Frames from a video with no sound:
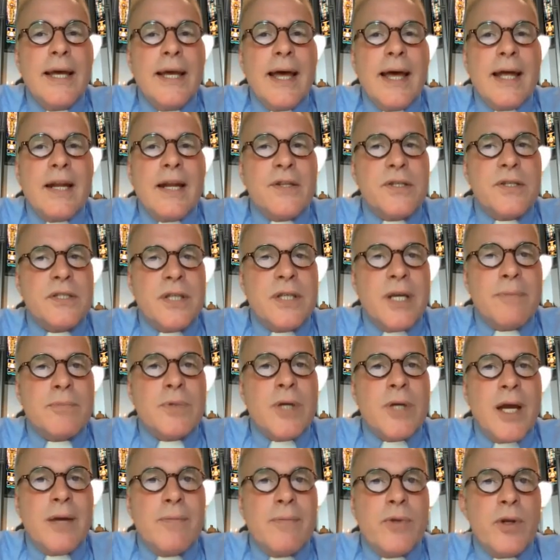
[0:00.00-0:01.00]
And at the same
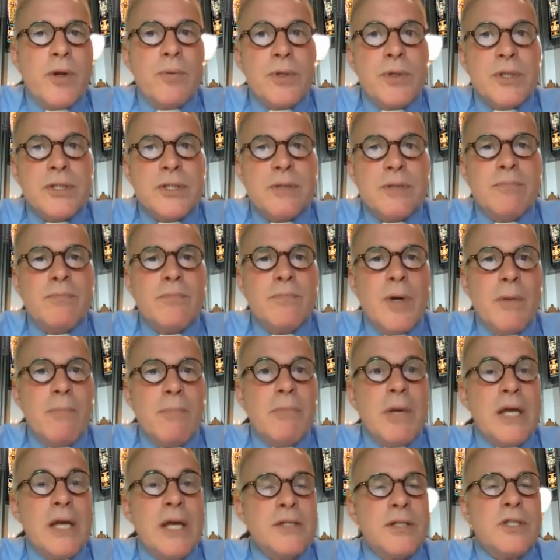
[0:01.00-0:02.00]
time, there was some
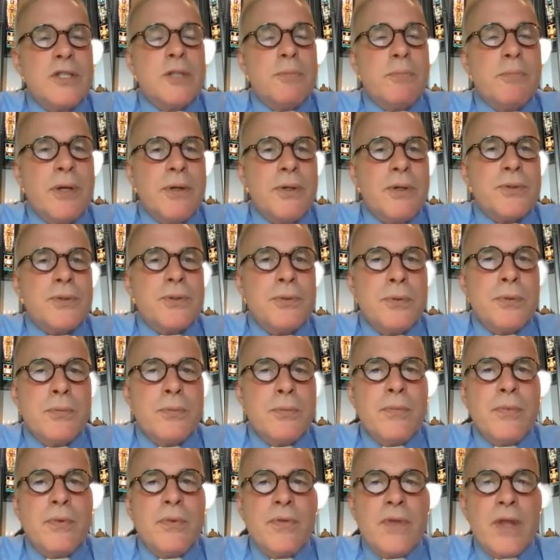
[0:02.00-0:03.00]
amazing spiritual
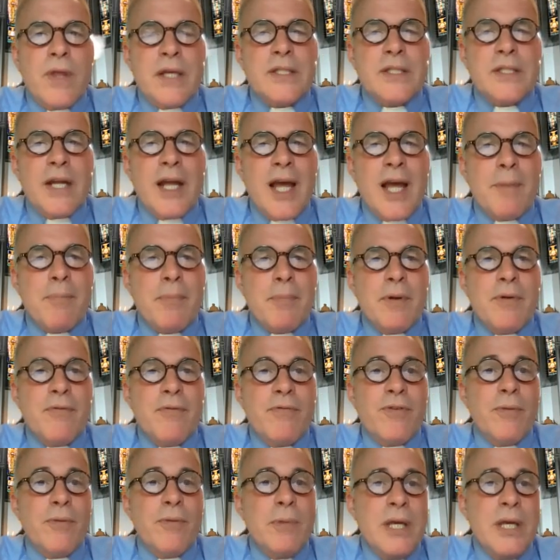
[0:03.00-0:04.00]
things that happened.
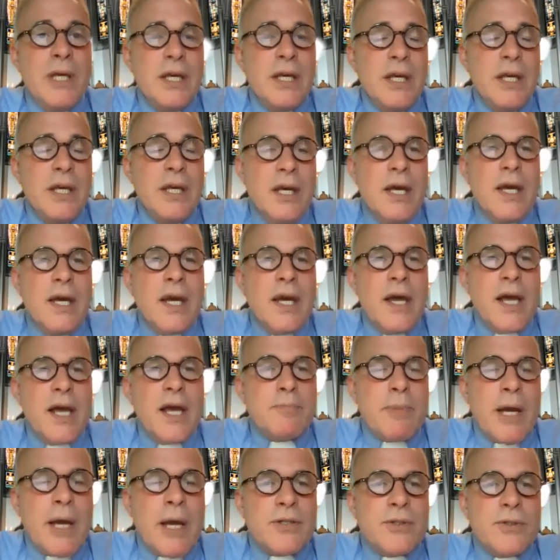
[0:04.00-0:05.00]
For me, as
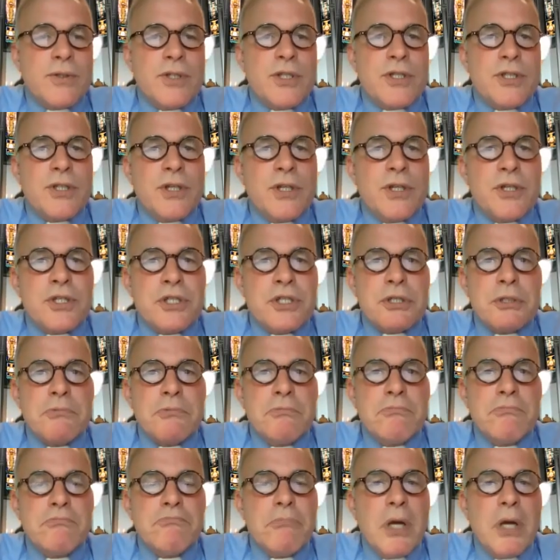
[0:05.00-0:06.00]
pastor of the church,
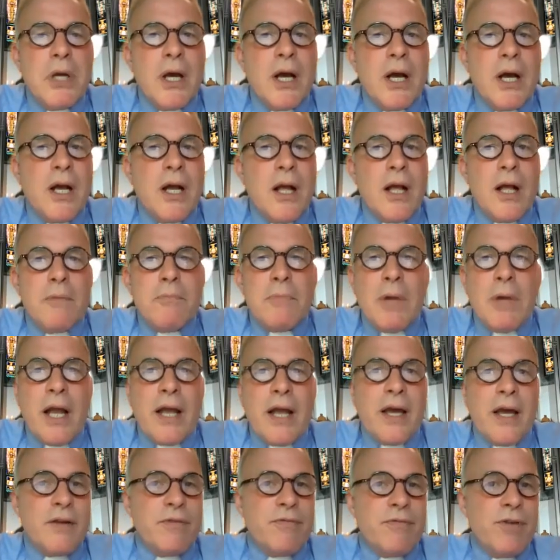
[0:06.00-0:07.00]
I
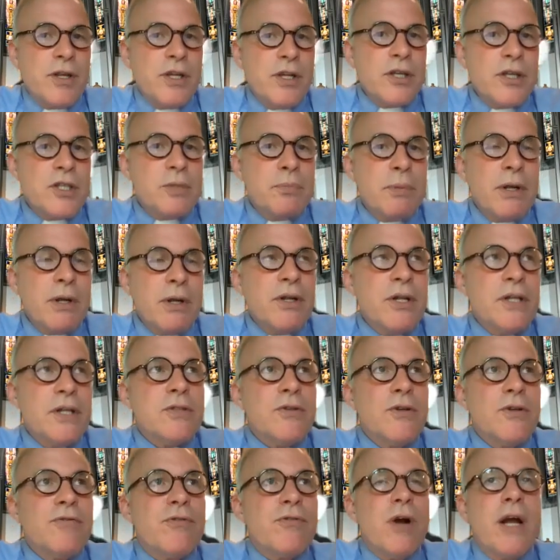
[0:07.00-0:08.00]
had a funny experience
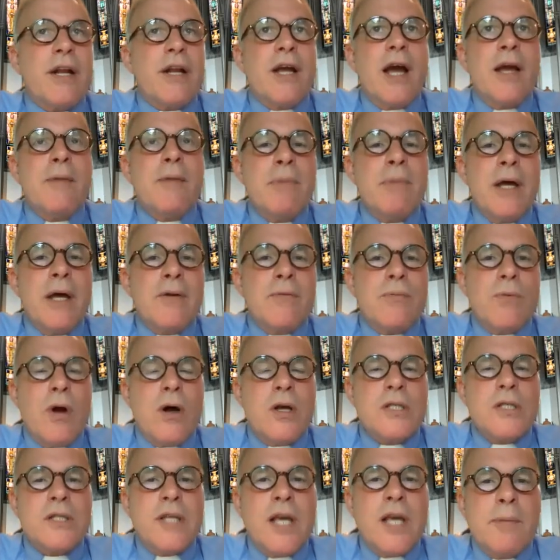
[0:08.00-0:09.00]
on Friday. I met
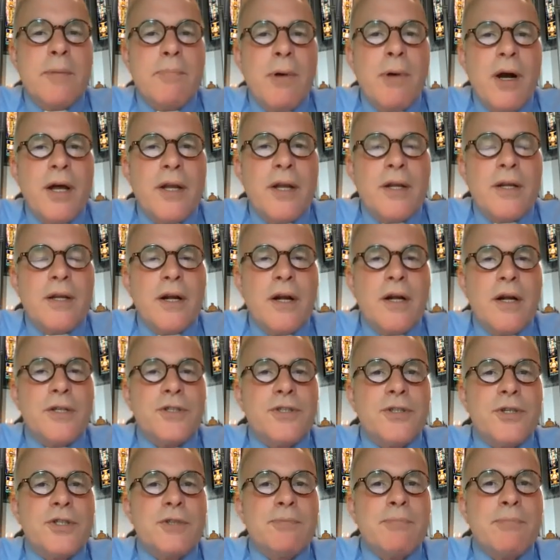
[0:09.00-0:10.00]
Ross Capon, our
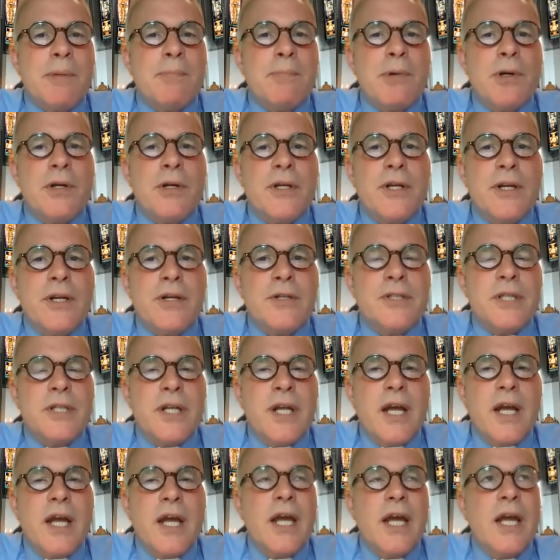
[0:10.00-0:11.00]
church member here
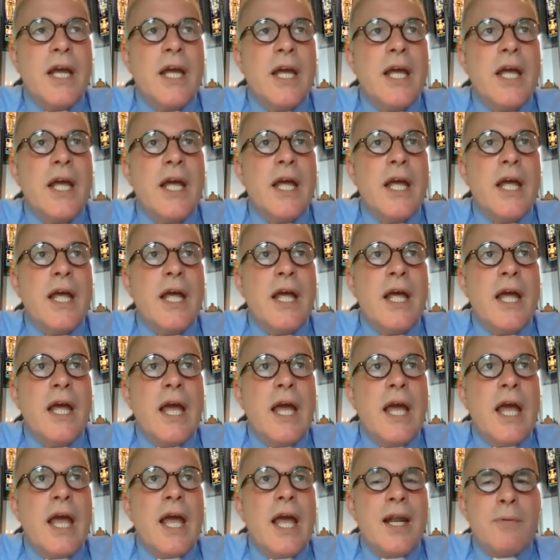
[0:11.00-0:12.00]
today,
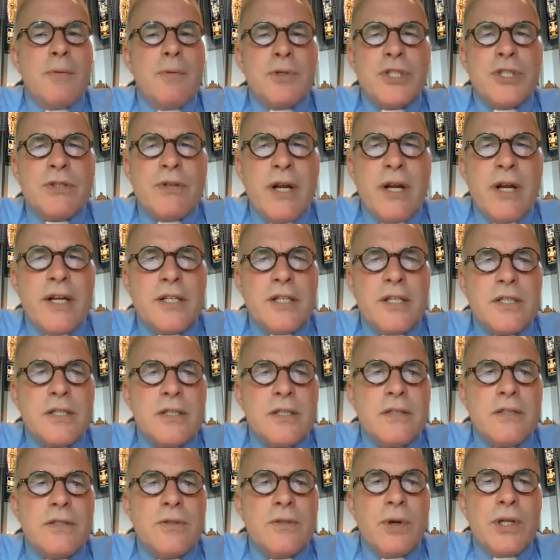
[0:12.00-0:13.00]
and it was strange
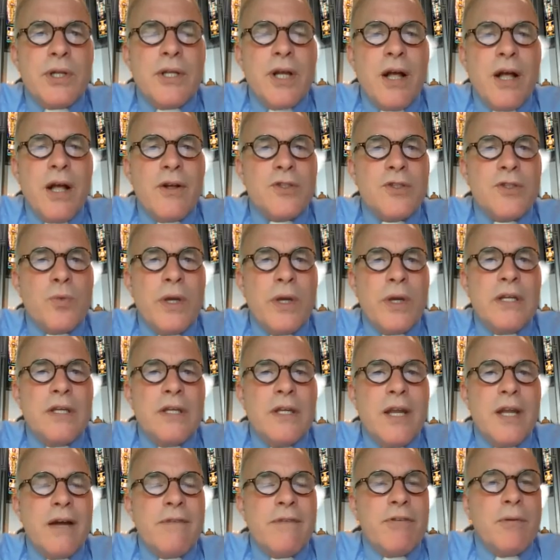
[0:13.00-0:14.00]
to acknowledge we had
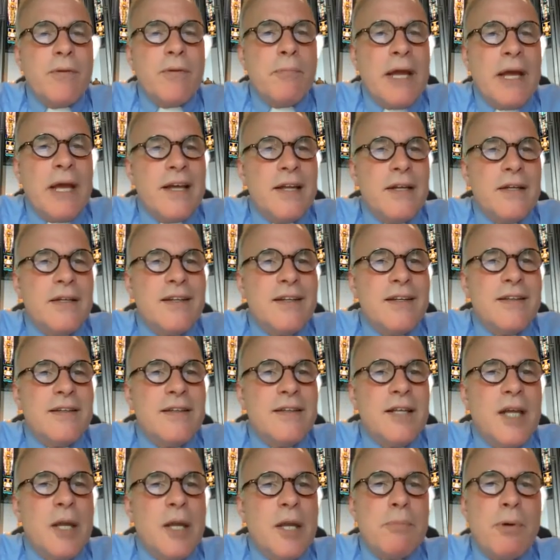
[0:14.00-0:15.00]
never met
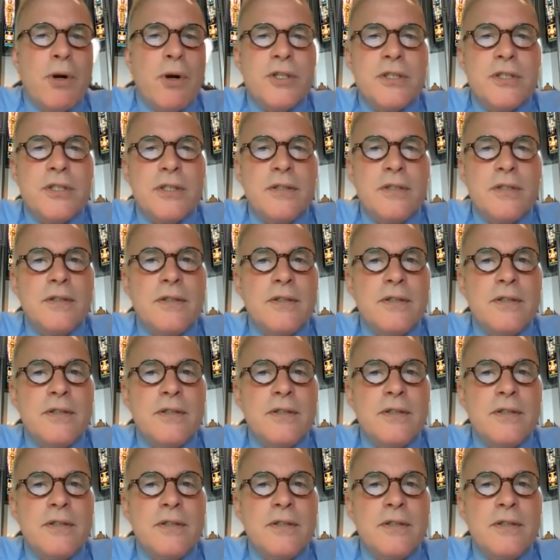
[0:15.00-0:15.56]
in person.